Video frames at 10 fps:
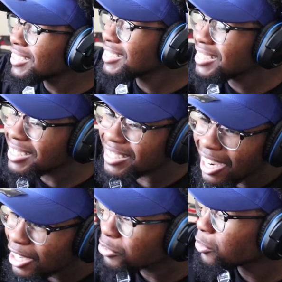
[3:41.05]
Then he sees
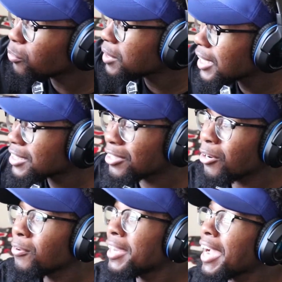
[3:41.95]
Tanjiro with
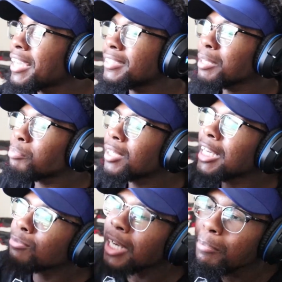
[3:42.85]
Nezuko, and he's like, bruh,
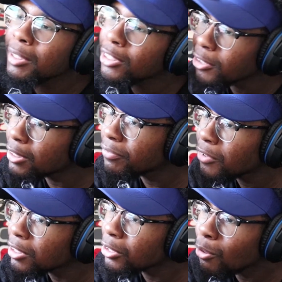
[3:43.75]
that's what I've been searching
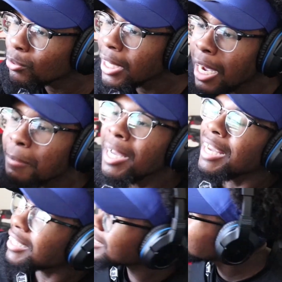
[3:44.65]
for this whole time.
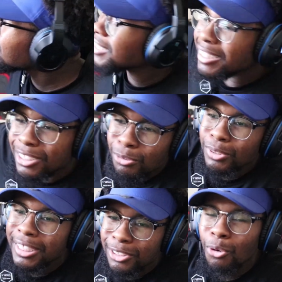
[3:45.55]
Because none of these
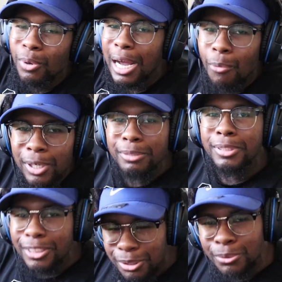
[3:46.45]
dudes can do what I want them
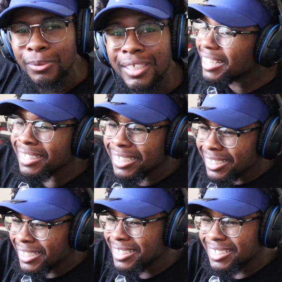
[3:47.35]
to do. And
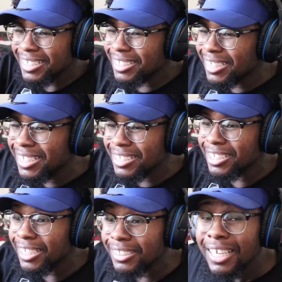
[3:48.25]
he sees it, he gets
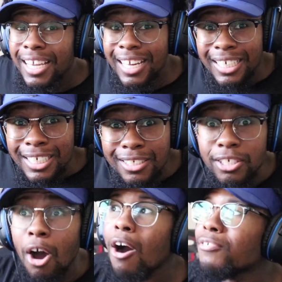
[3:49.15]
jealous, and then he
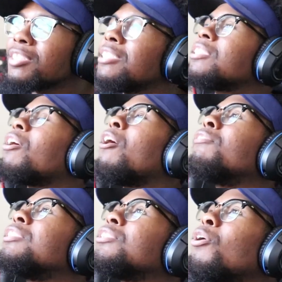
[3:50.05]
just
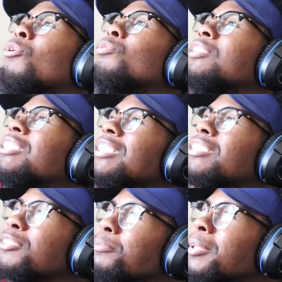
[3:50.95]
offs his older sister,